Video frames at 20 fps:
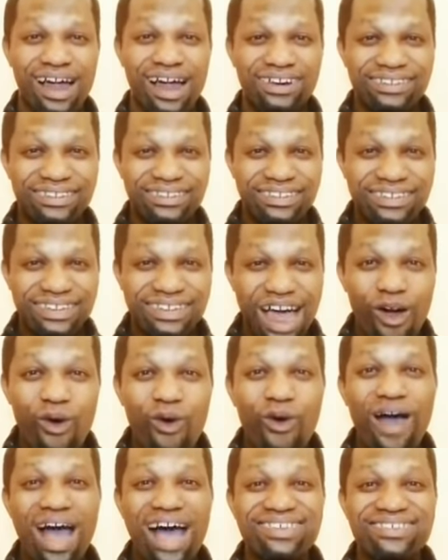their
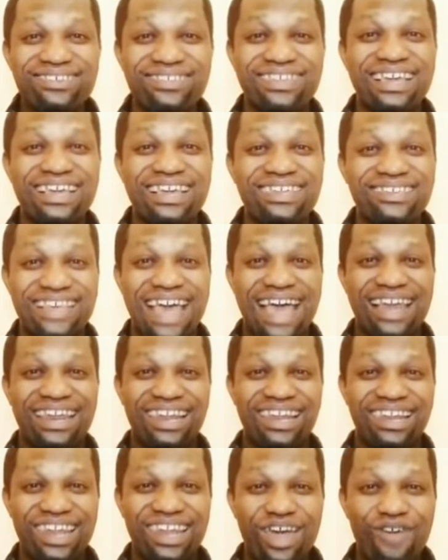own are still inside the
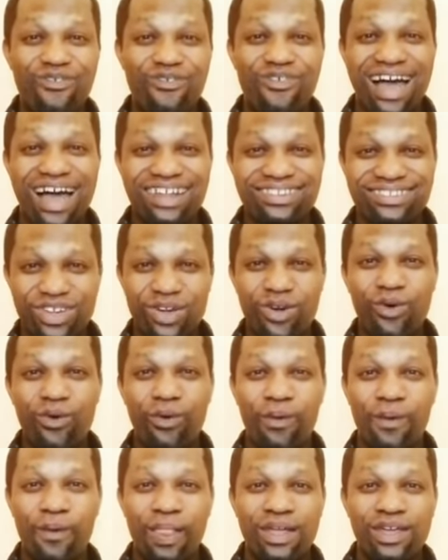11
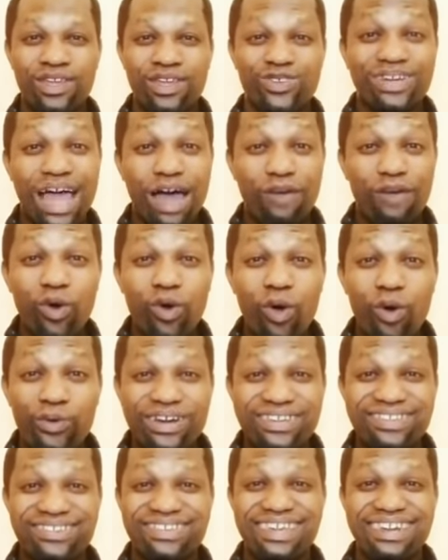article. So, they have not
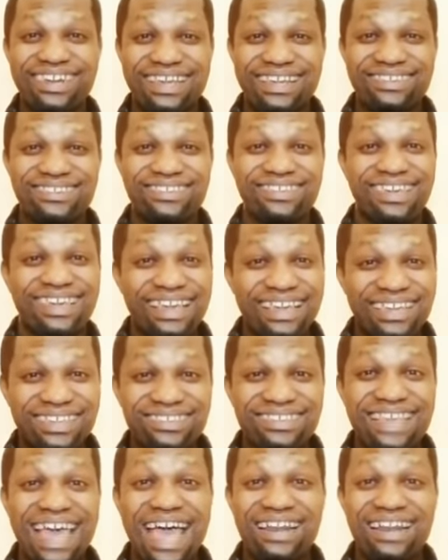written it
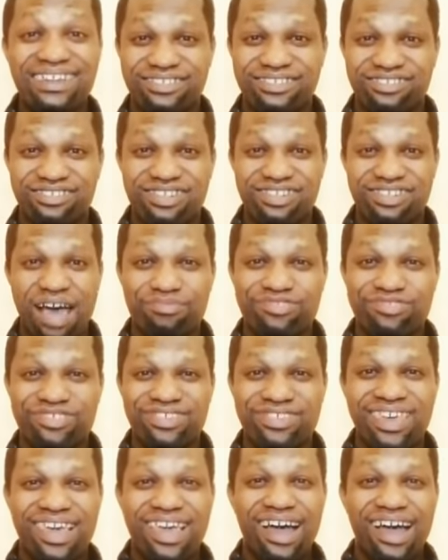inside this
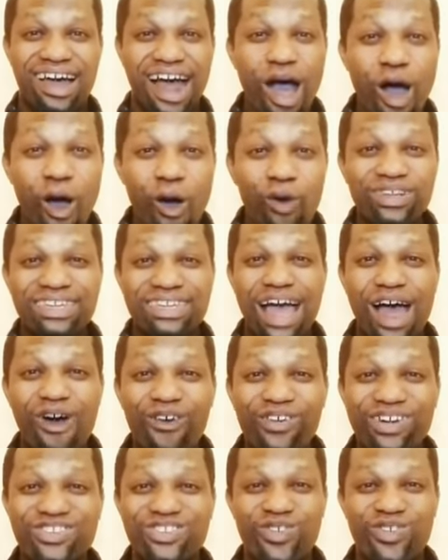draft, how their
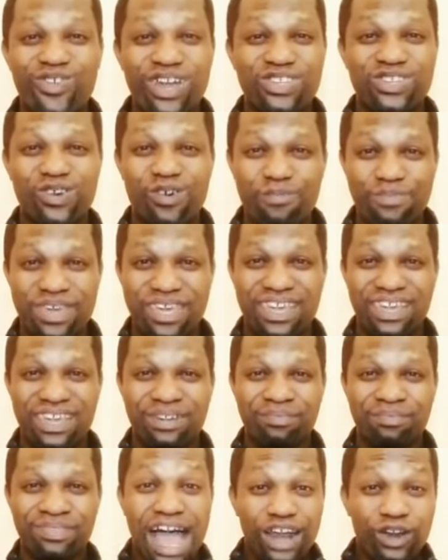own is going to
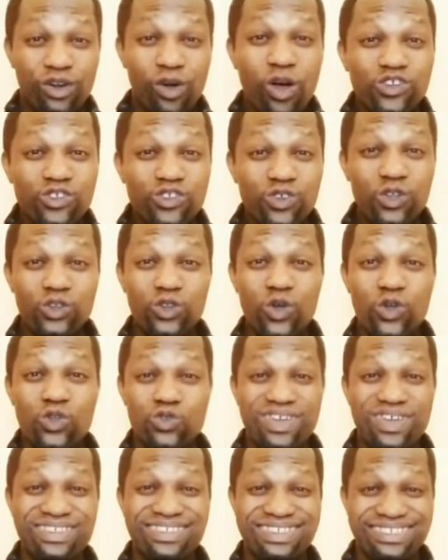be. And also
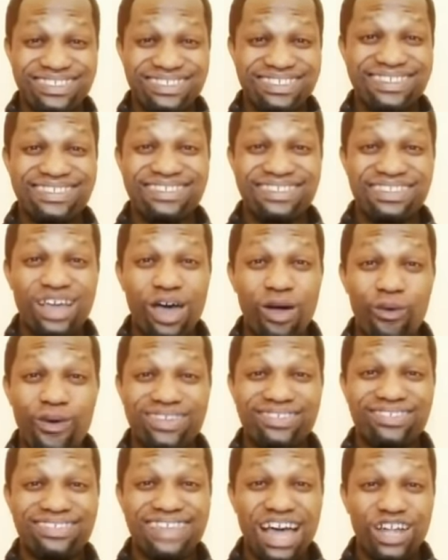those ones in seasonal
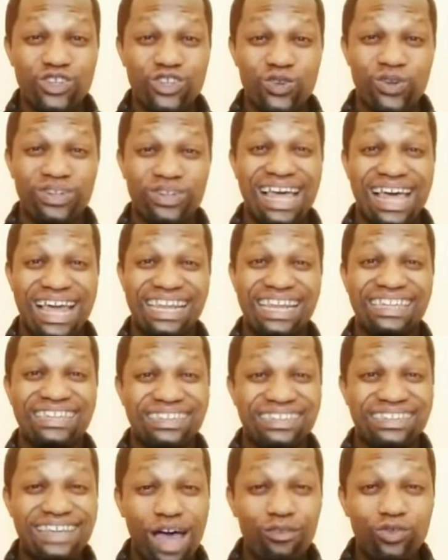or
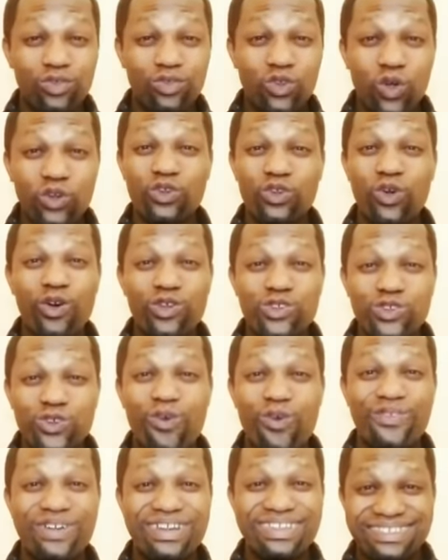stagionally, they have not
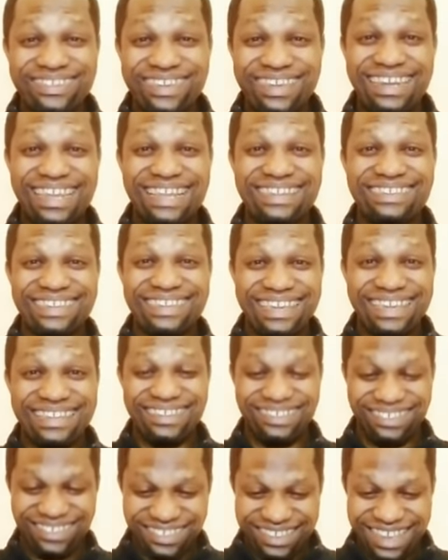also written it in
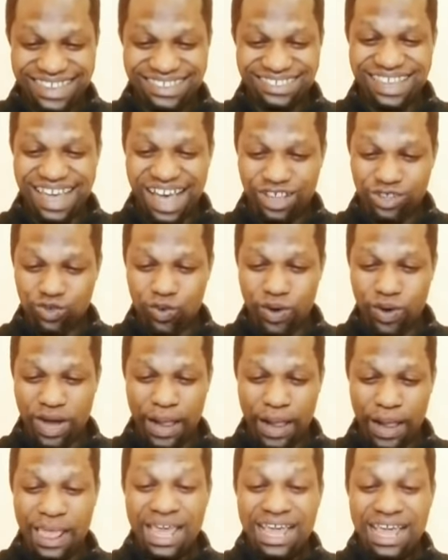this text as
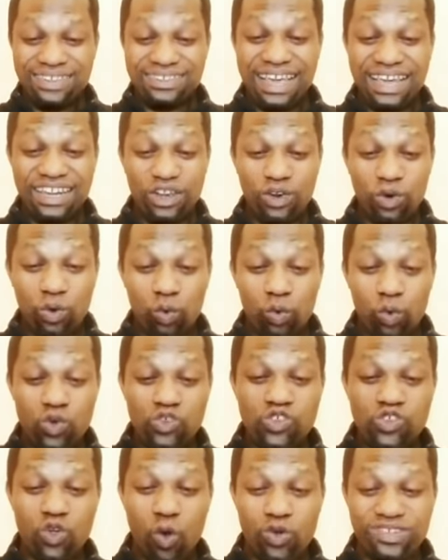well. He said the
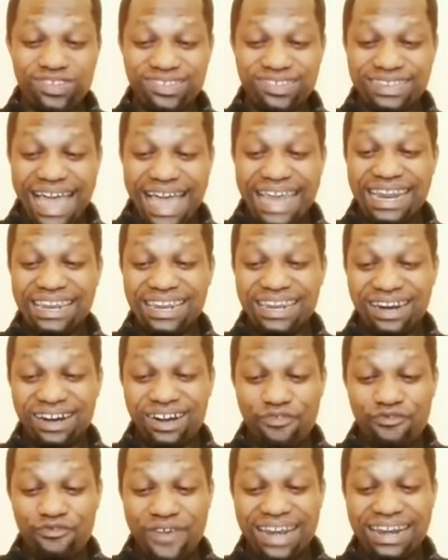rules concerning the
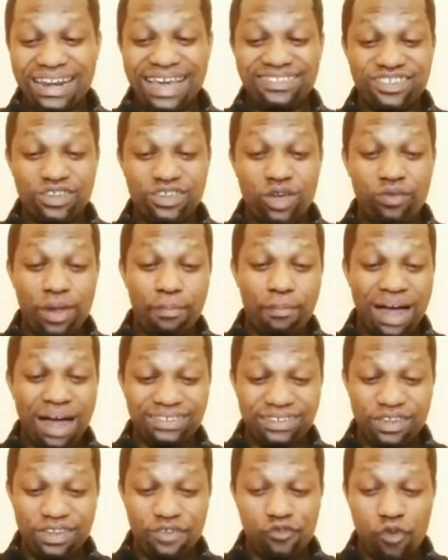refinancing of the
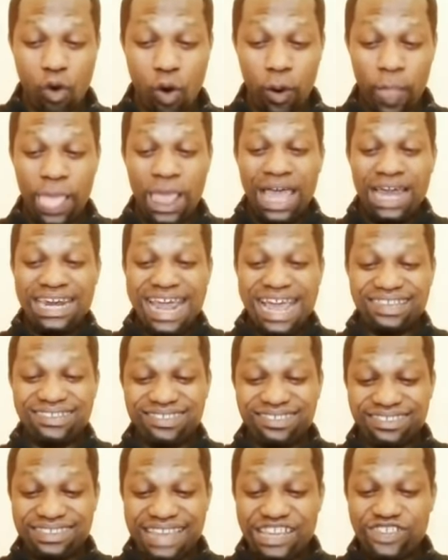Martin Fund, the
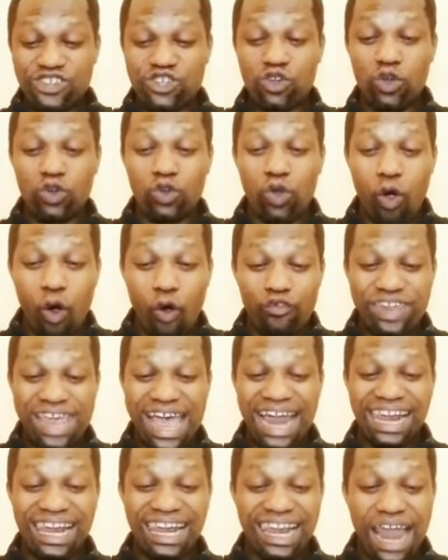extension of the
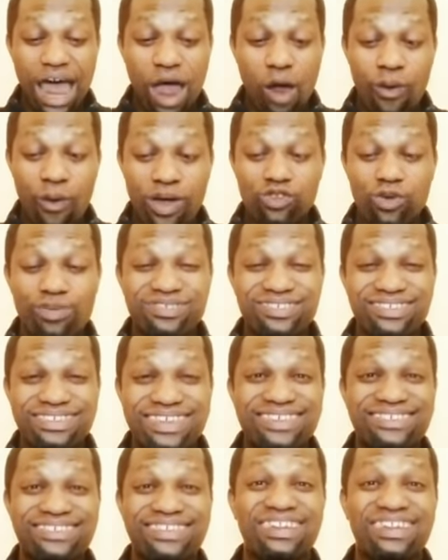allowance of
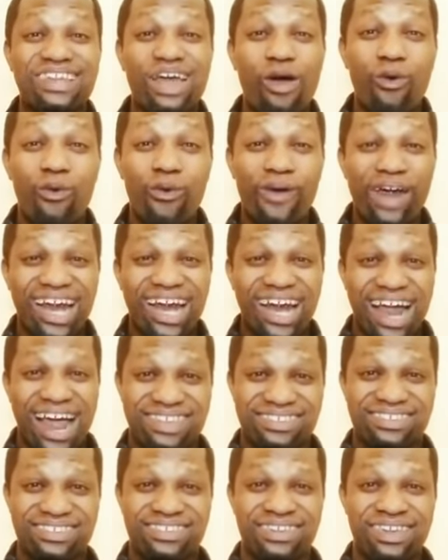seasonal
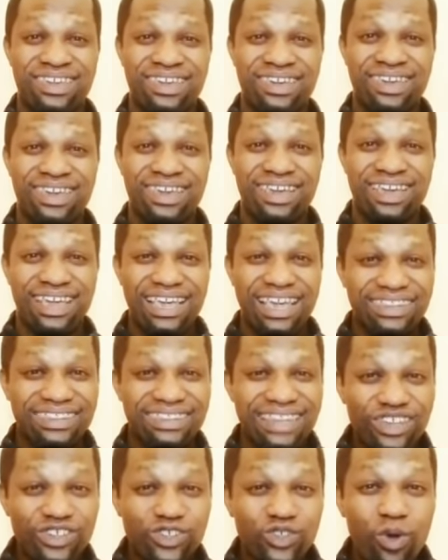workers,
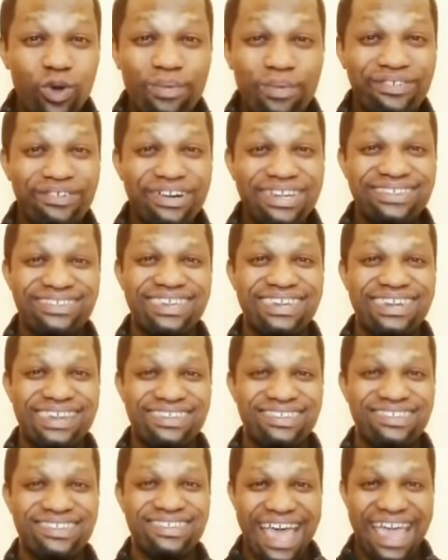it has not been written
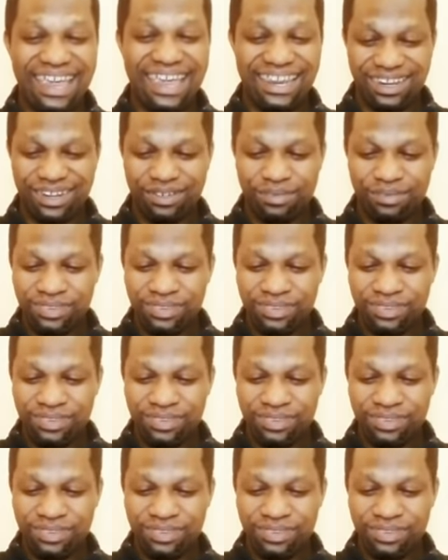inside.